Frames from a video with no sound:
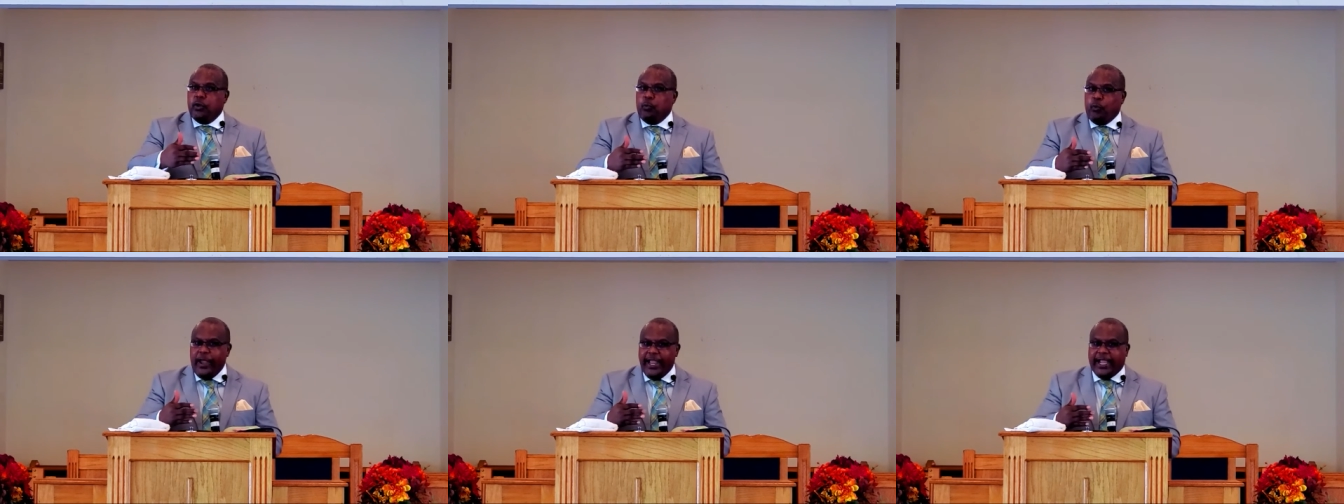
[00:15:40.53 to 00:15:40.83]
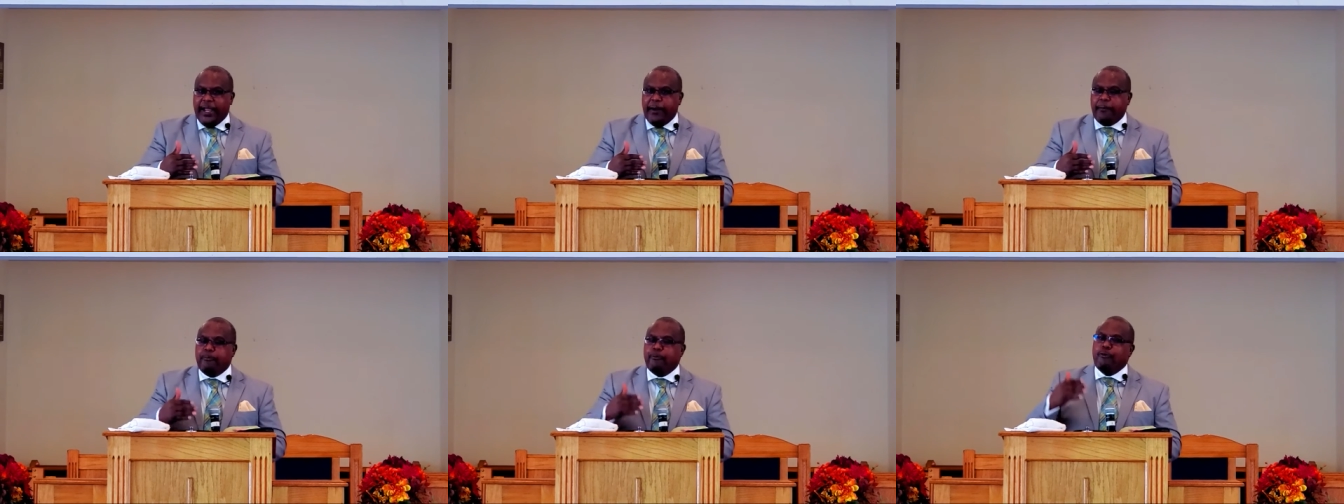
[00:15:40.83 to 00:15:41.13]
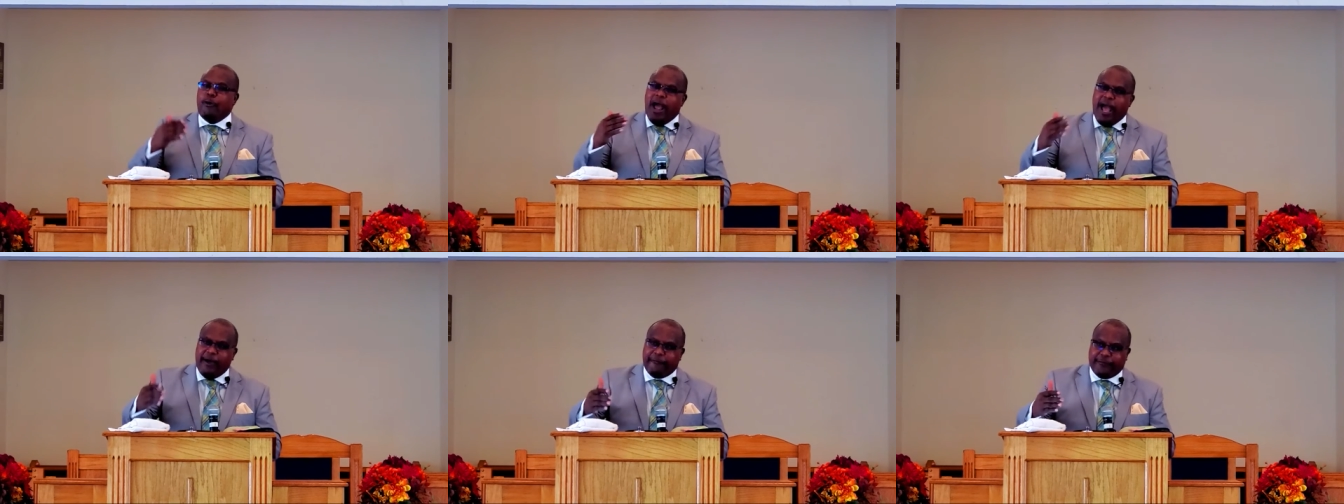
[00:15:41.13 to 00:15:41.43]
We can
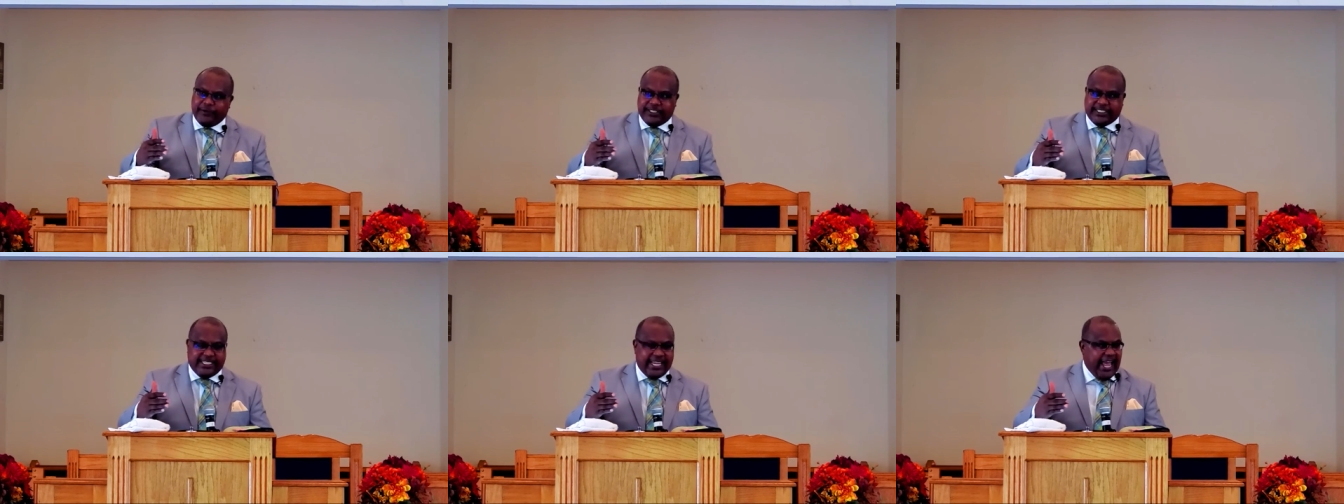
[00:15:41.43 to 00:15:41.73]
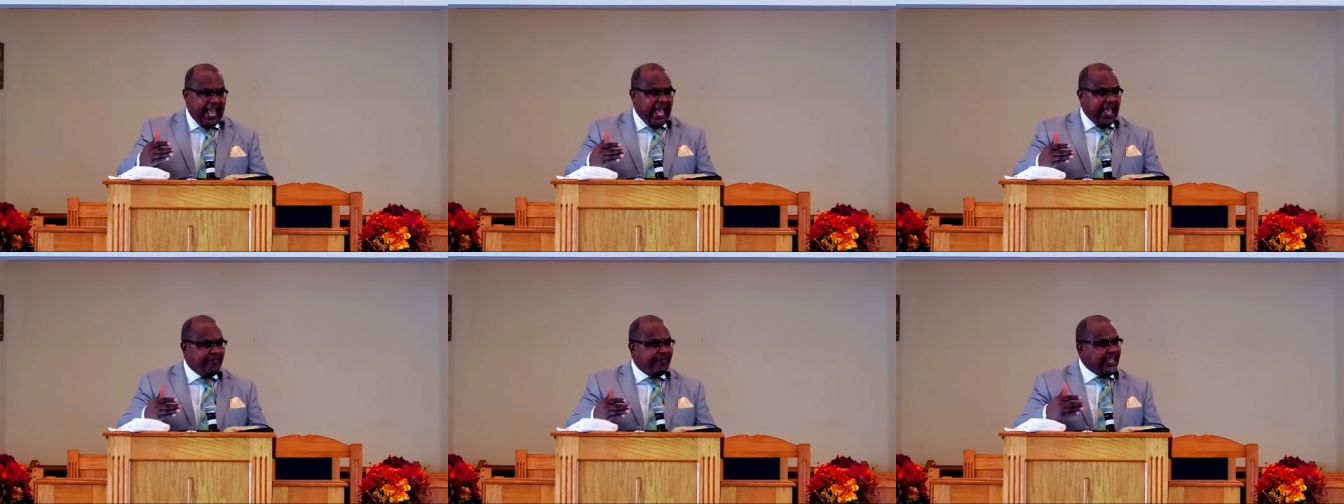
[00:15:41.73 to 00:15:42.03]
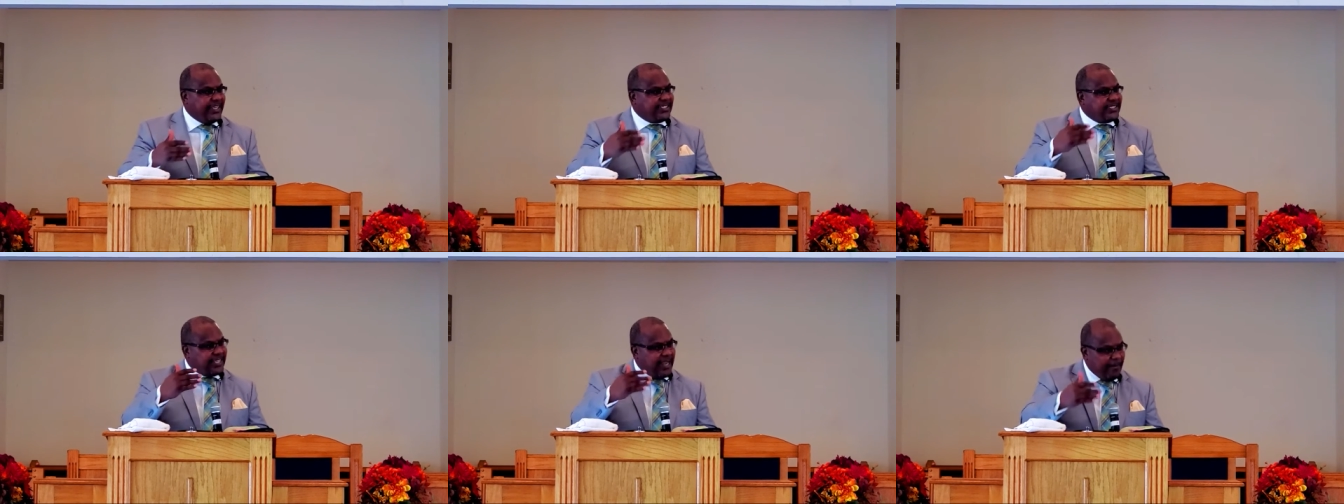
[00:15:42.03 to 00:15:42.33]
prophesy
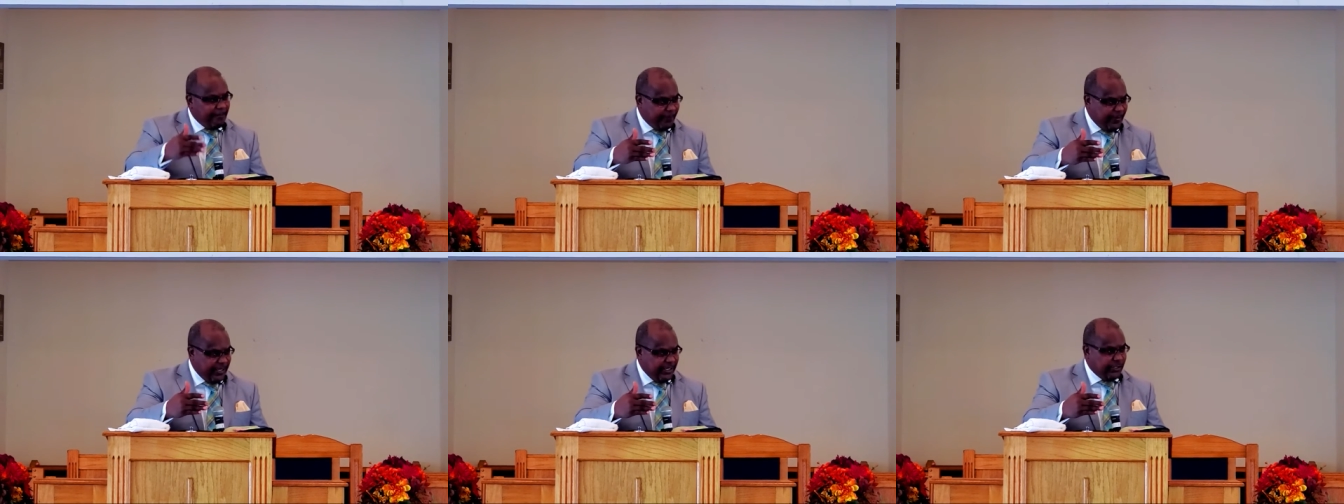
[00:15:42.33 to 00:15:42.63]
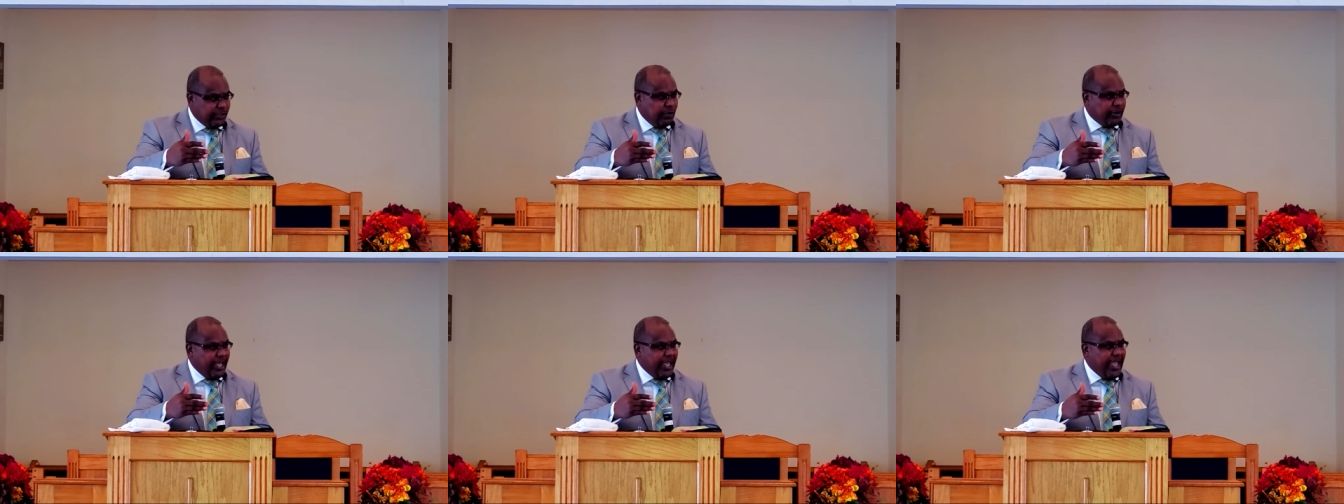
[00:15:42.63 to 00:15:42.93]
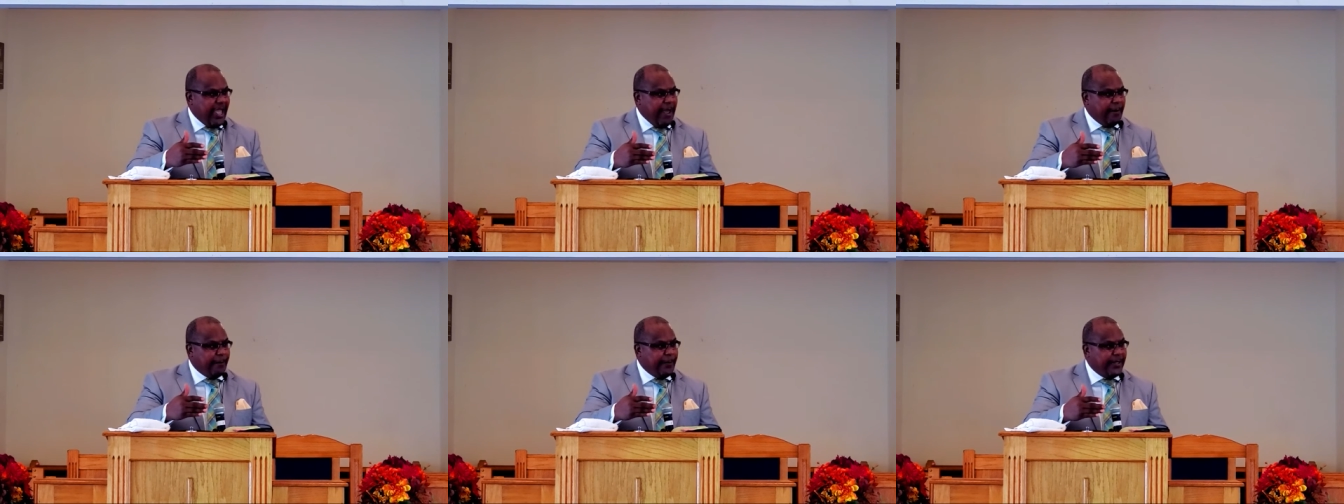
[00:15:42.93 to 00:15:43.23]
that something's going to
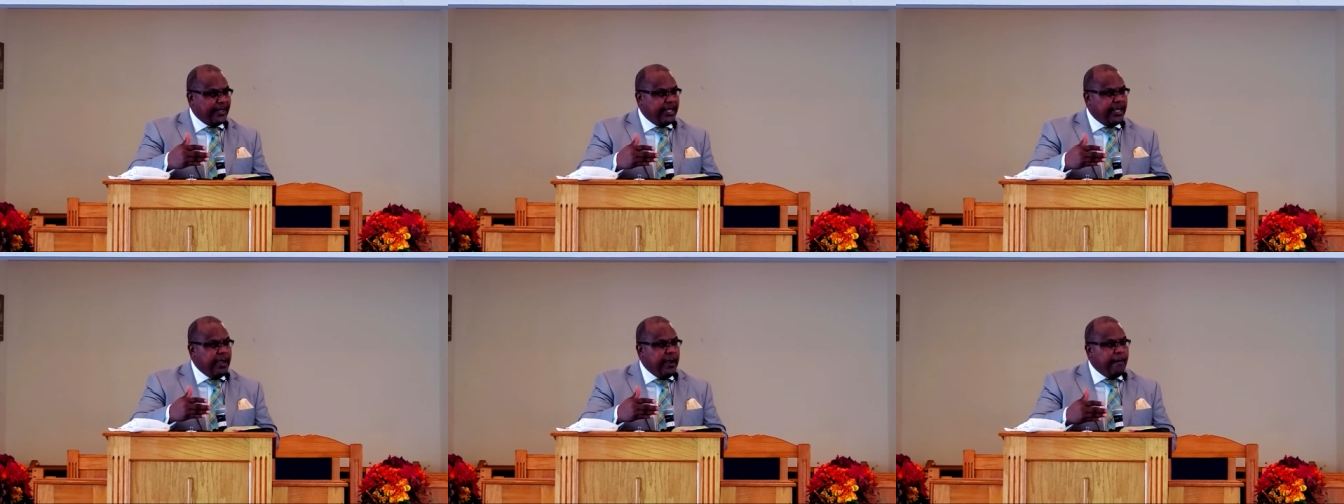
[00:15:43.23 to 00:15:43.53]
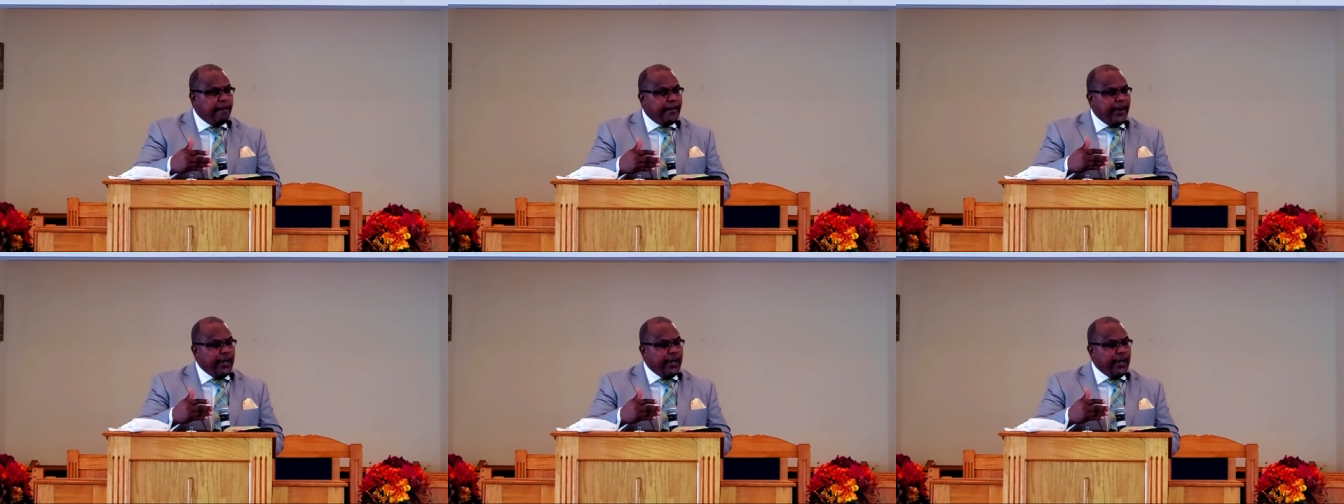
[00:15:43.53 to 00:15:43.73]
happen,